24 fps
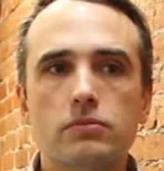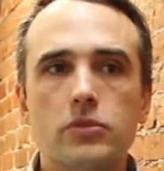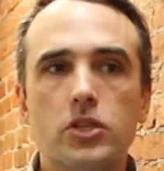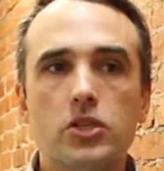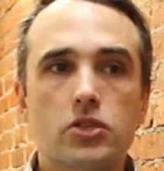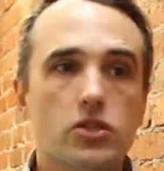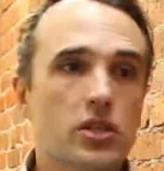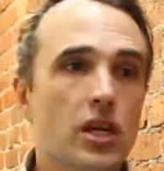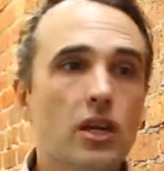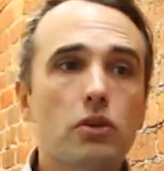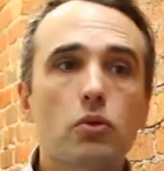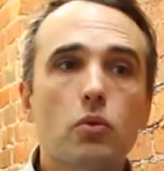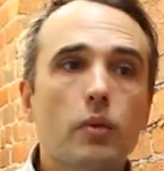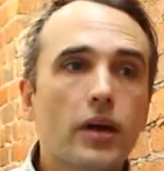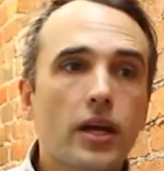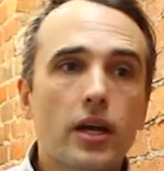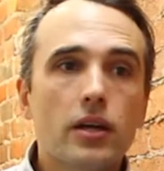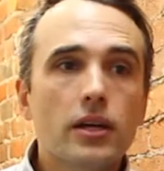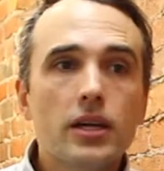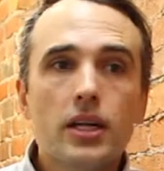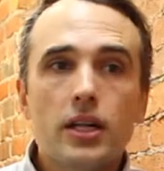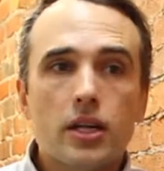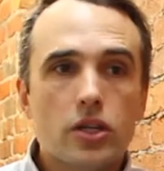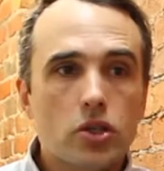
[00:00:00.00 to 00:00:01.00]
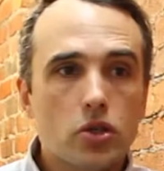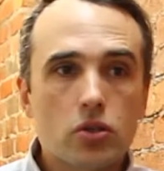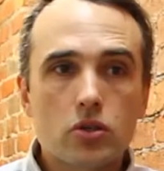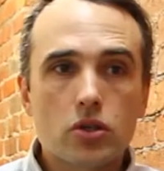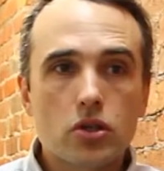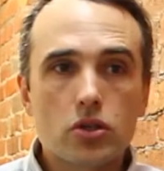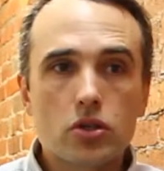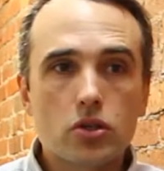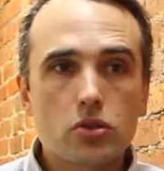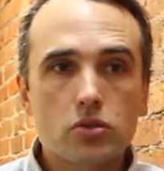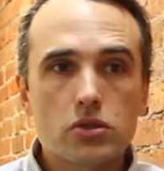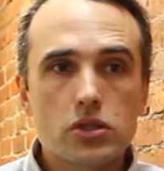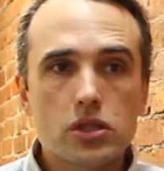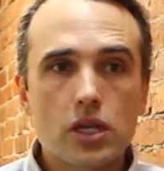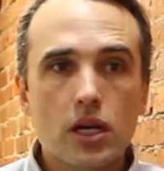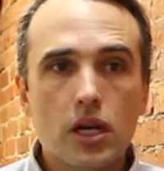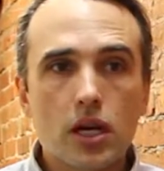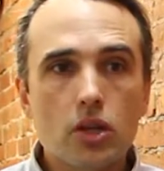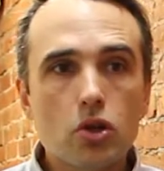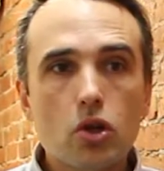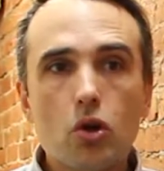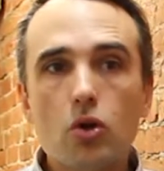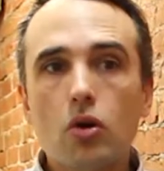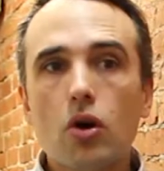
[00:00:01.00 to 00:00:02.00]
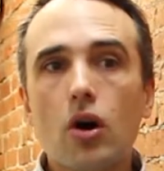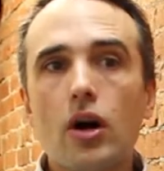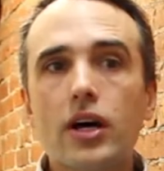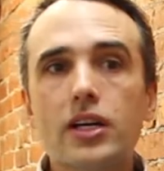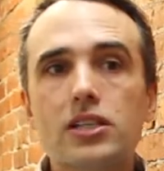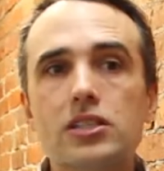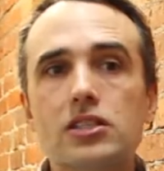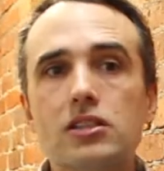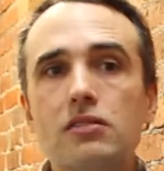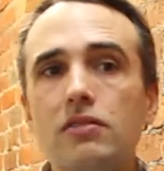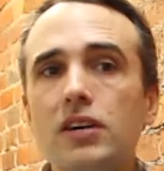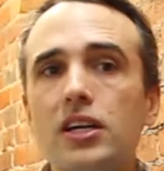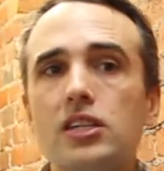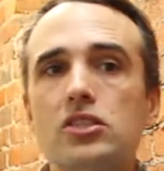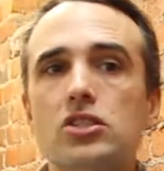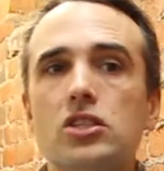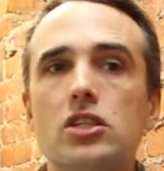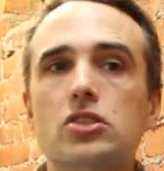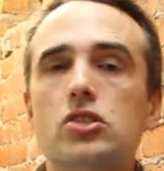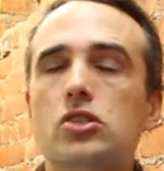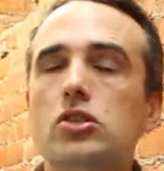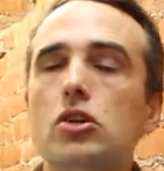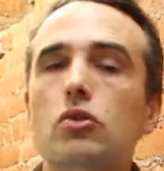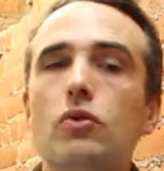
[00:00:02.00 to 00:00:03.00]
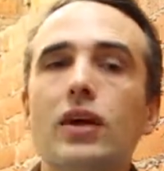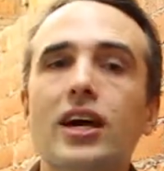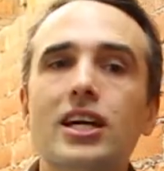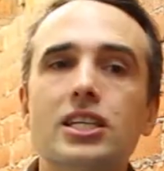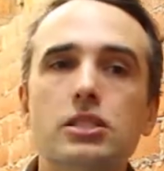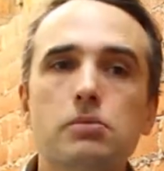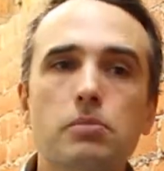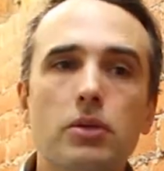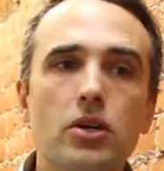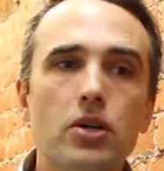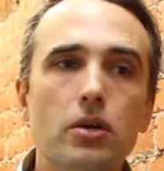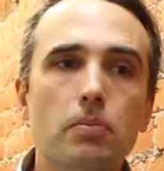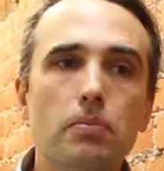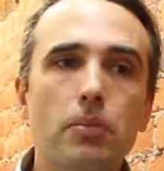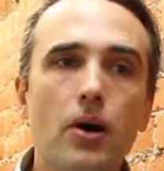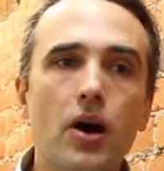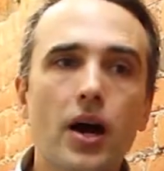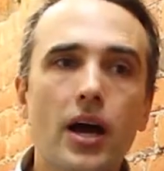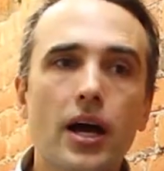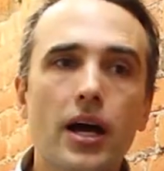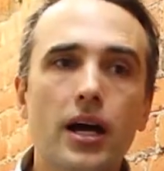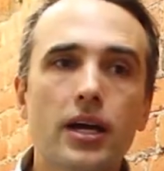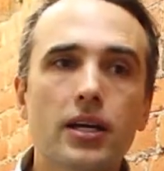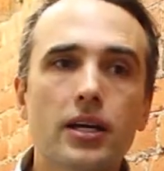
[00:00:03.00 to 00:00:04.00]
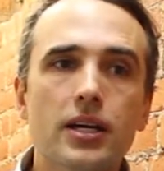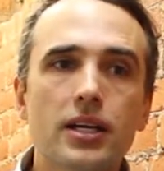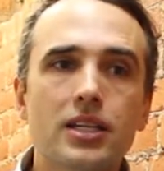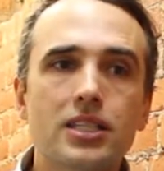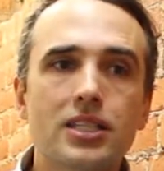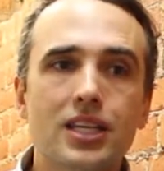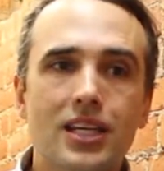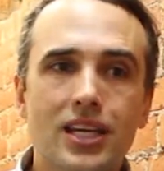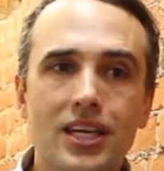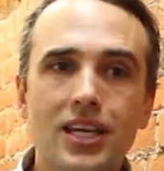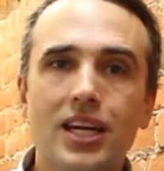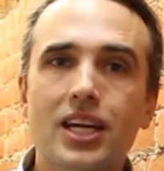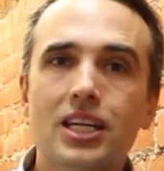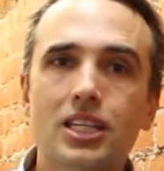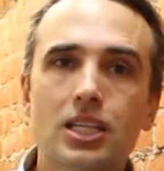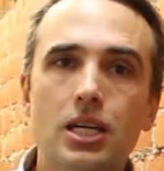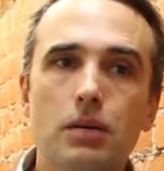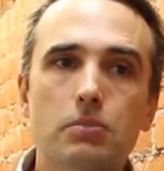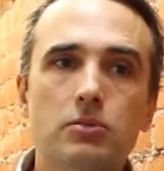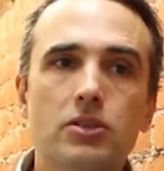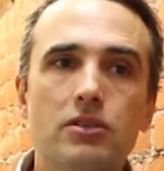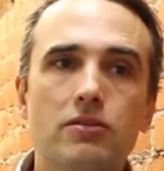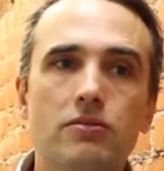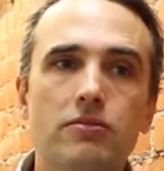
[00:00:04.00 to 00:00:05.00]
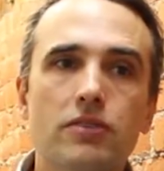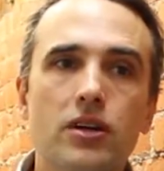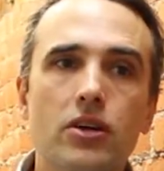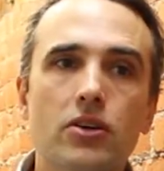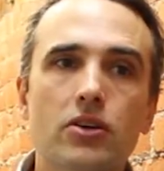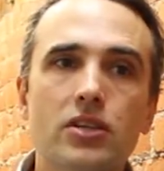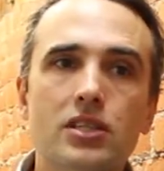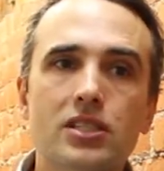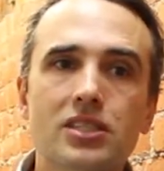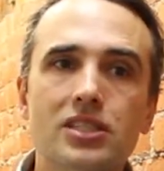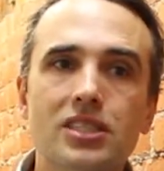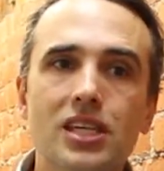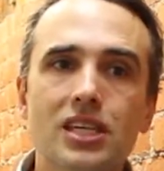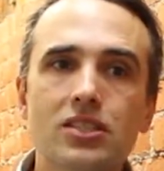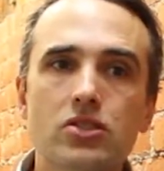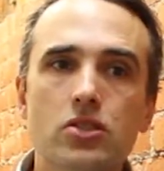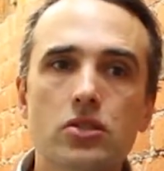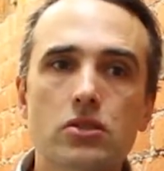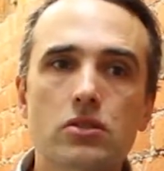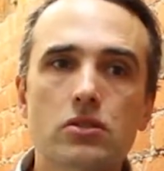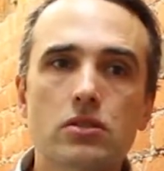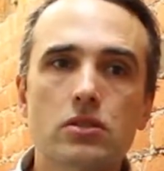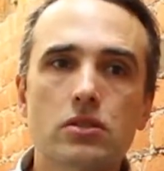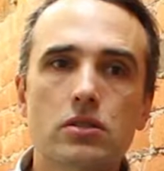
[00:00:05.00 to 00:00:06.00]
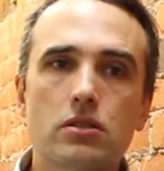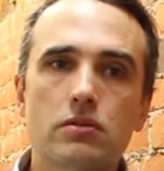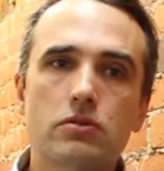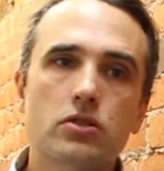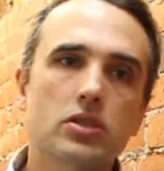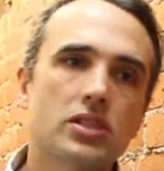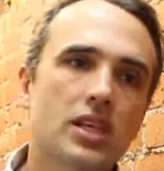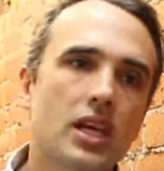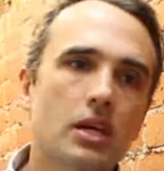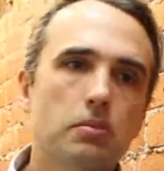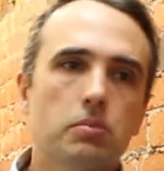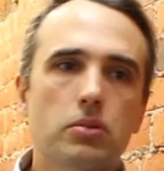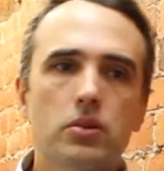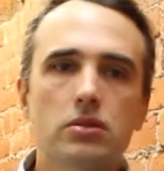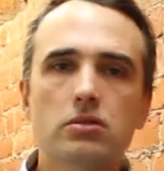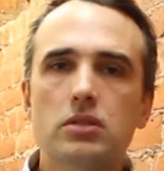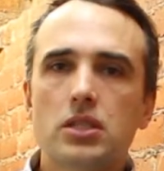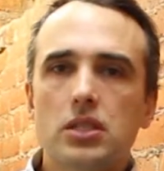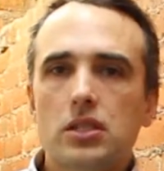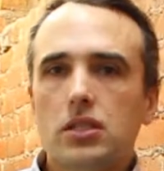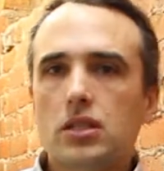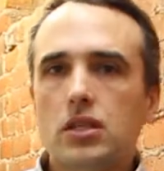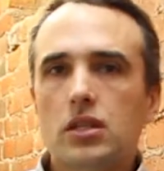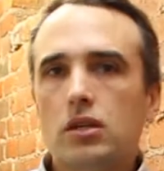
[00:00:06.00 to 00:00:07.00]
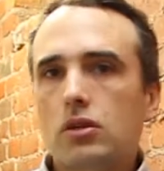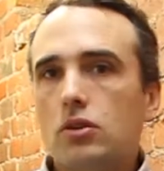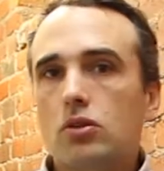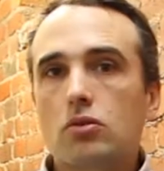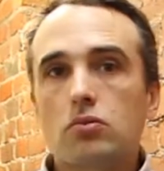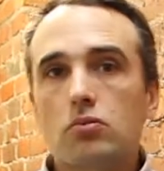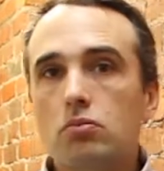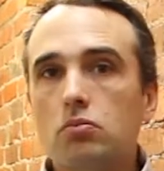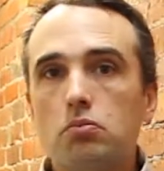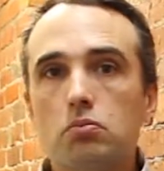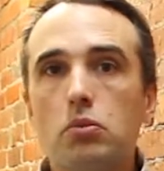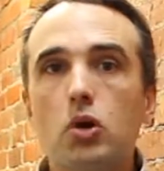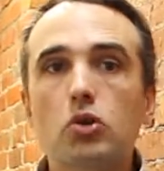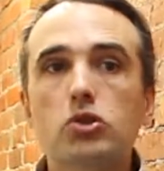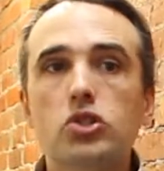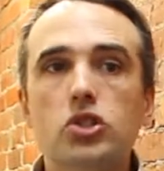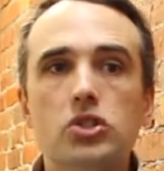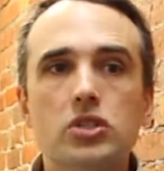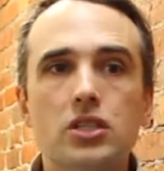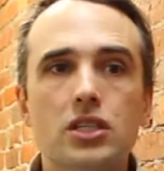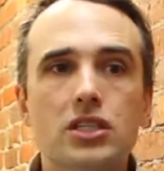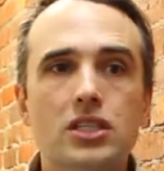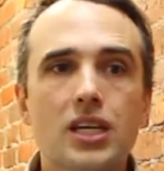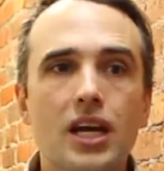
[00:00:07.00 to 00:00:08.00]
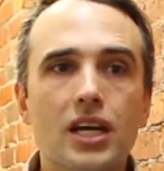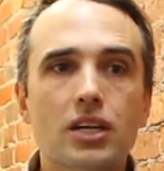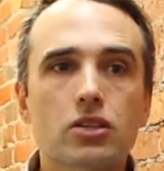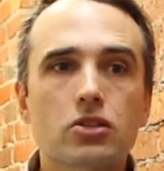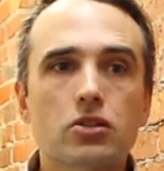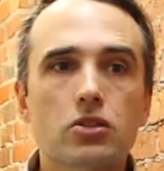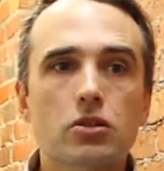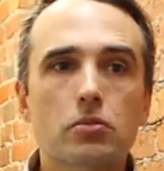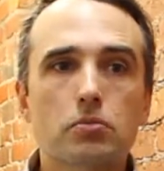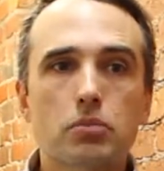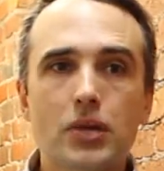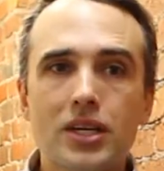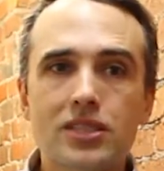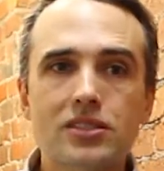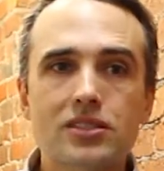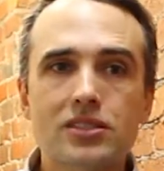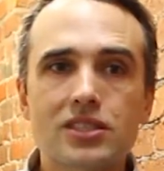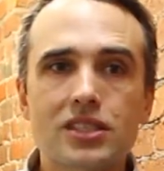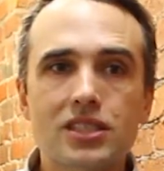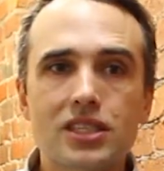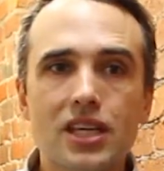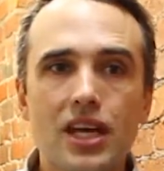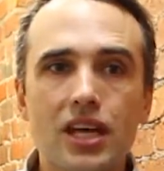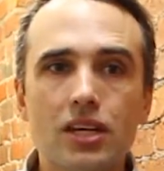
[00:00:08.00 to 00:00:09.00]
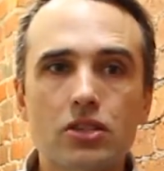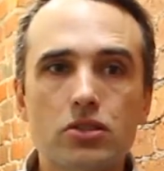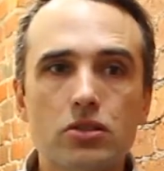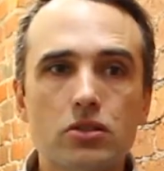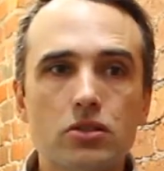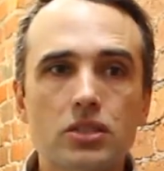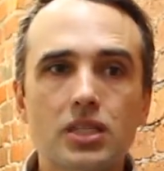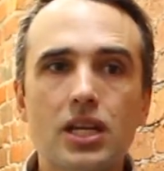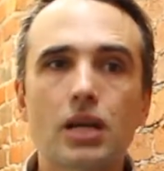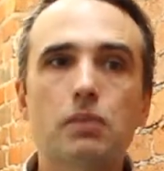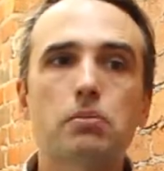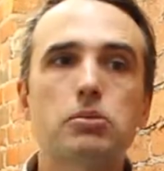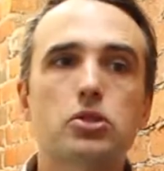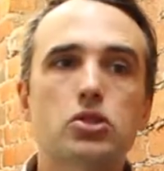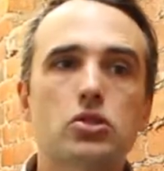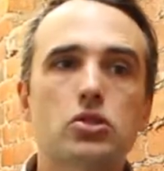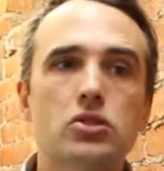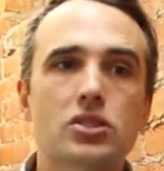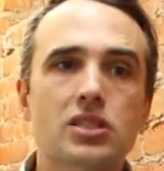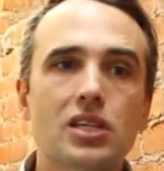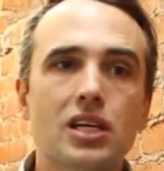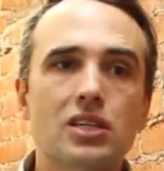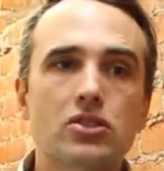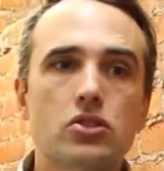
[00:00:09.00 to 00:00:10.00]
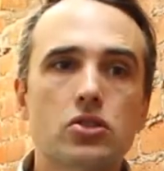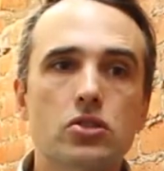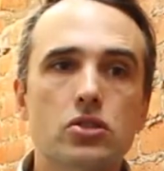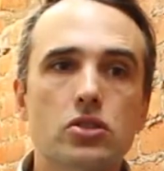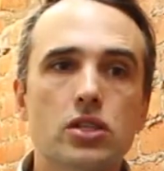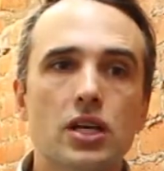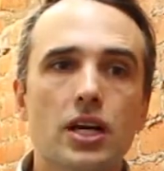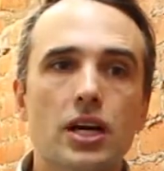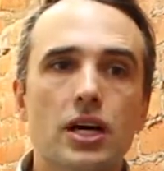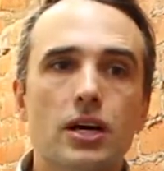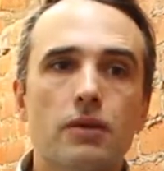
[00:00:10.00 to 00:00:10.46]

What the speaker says: Here's another way. You could use a low-cost device such as a Raspberry Pi to connect up to various sensors. For example, a motion detector, a presence detector, temperature sensors.